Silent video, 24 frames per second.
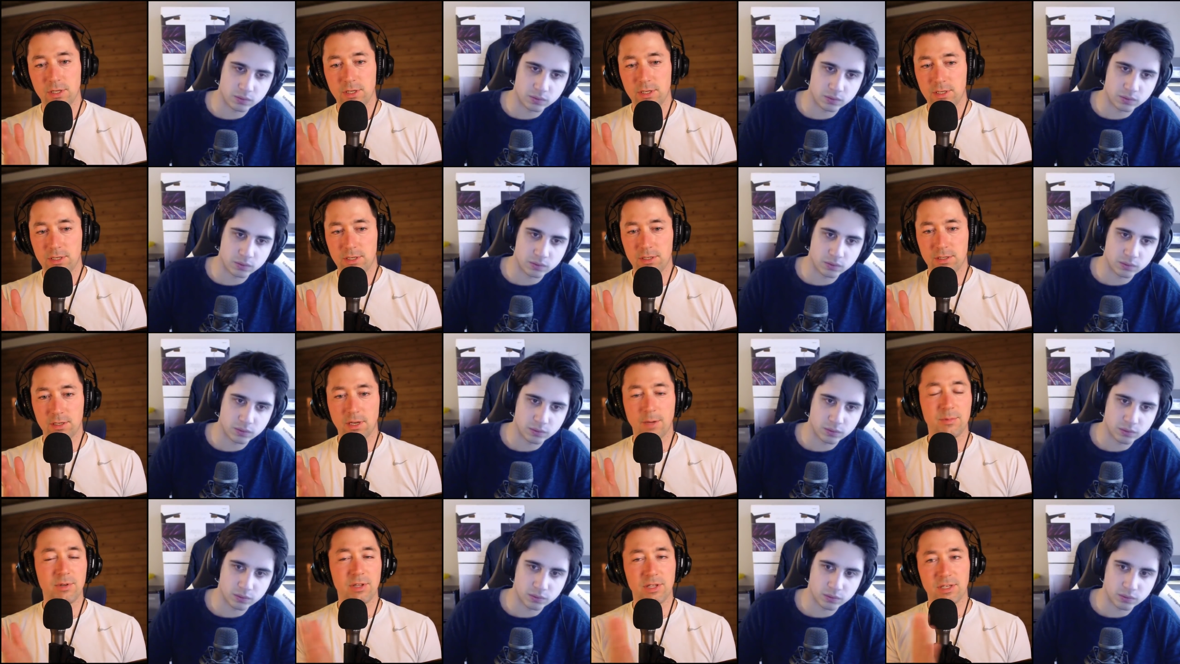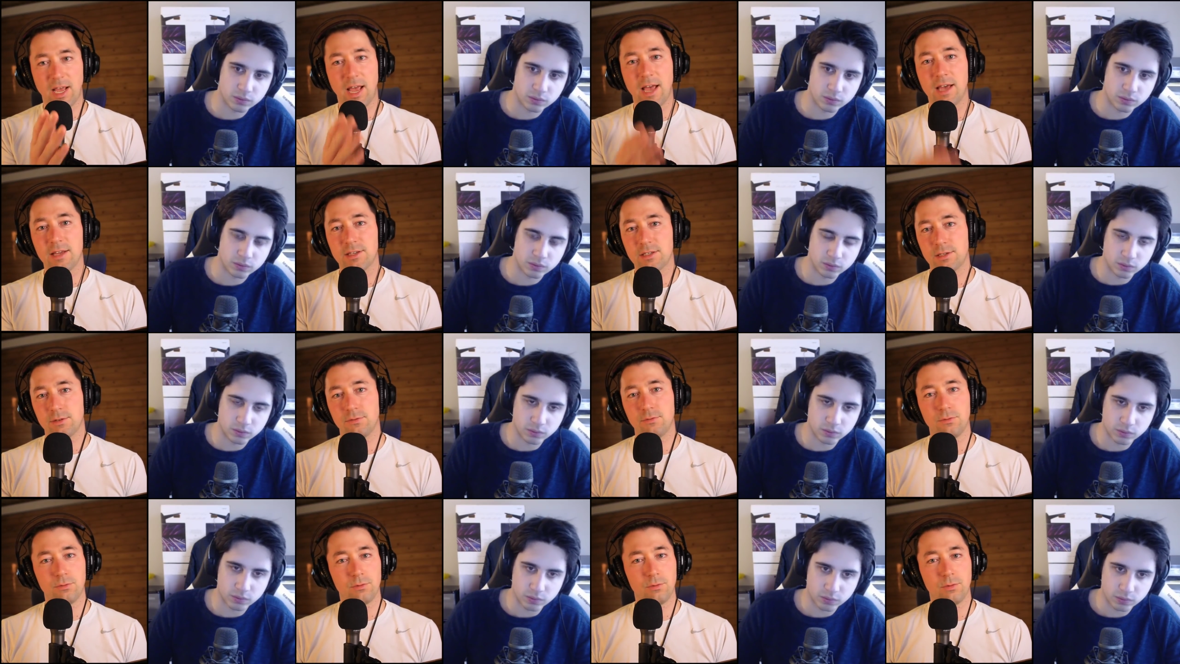Speaker 1: is up to the task of
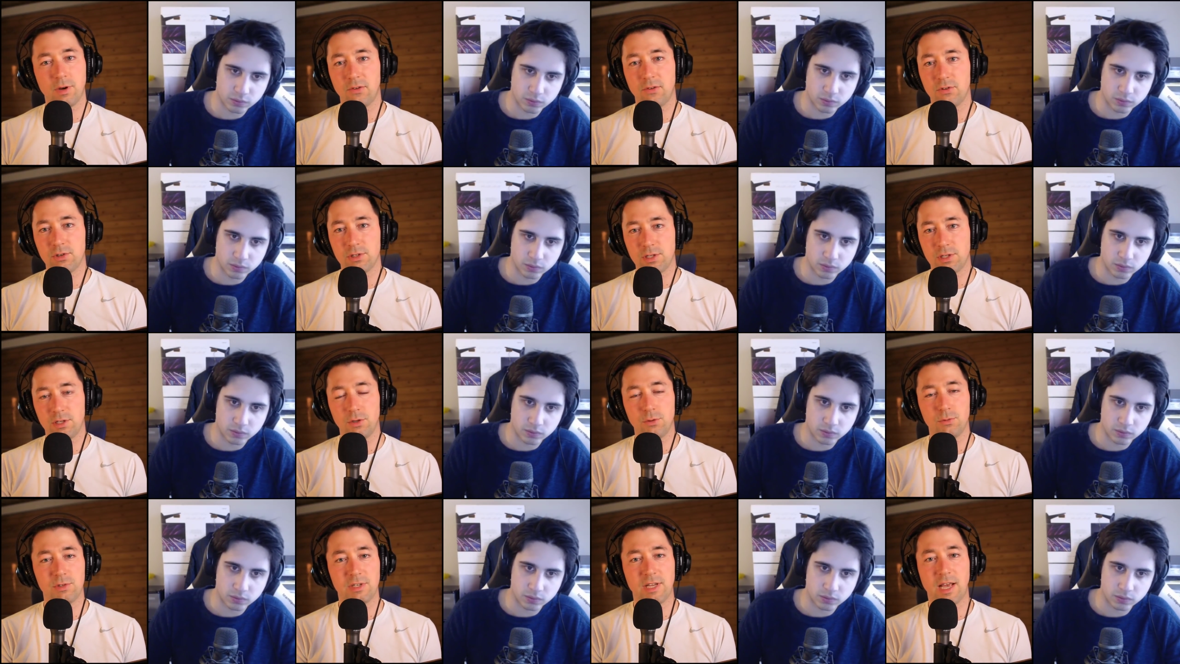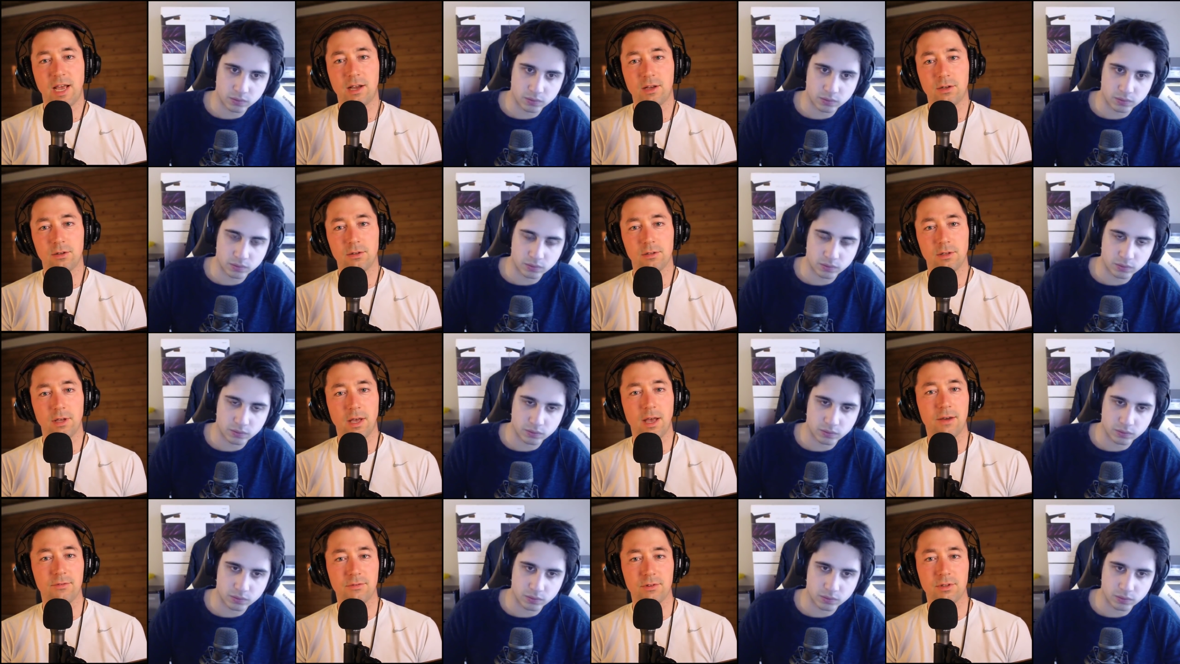whatever it is that you would tackle
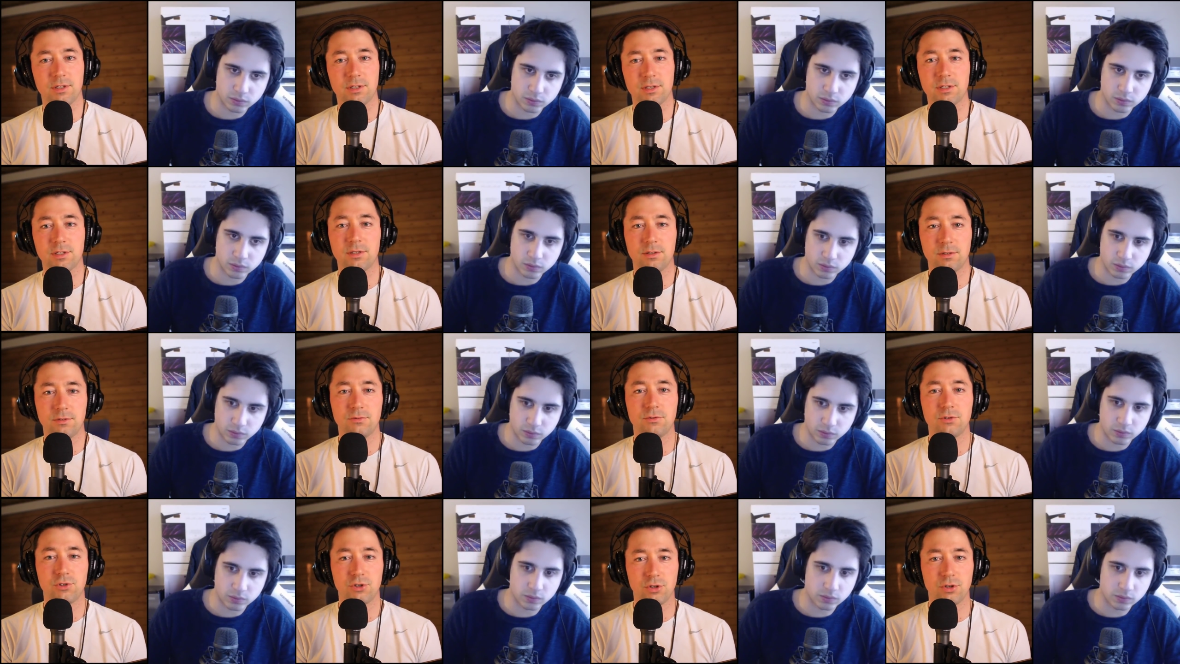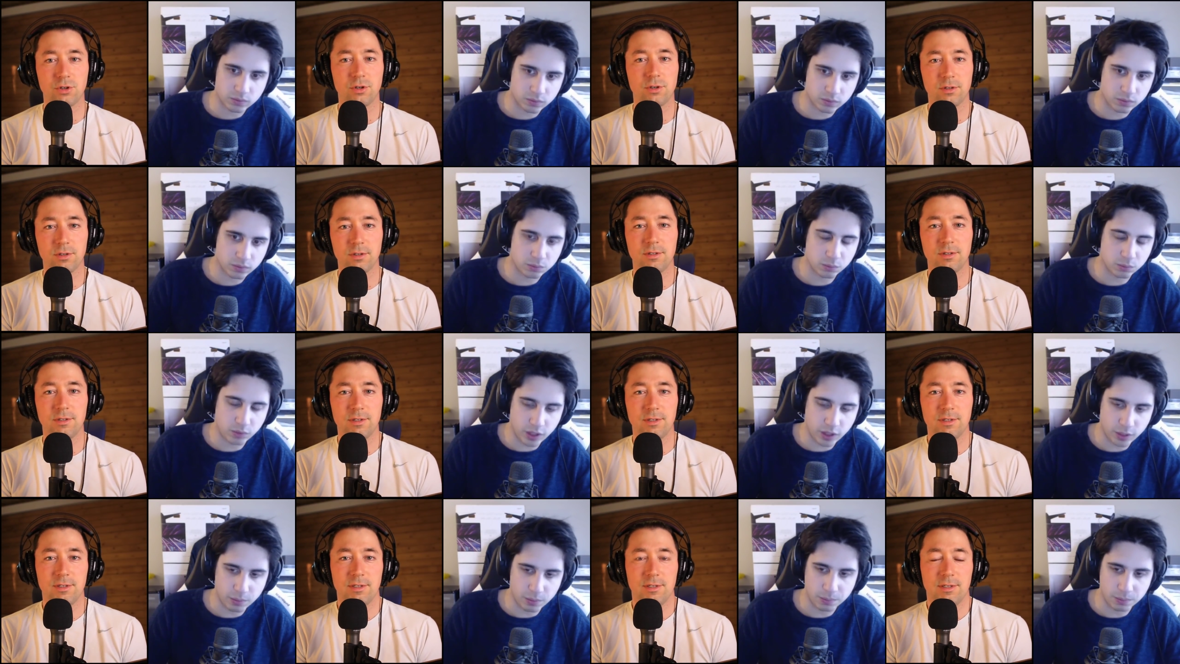after this for sure.
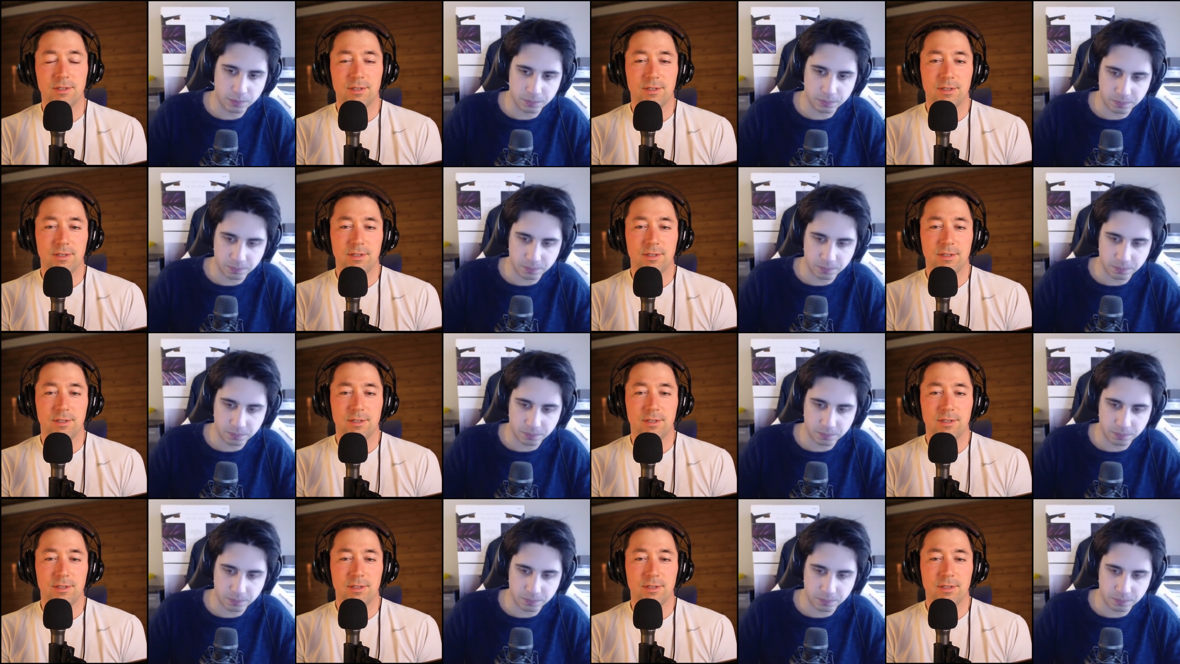Yep.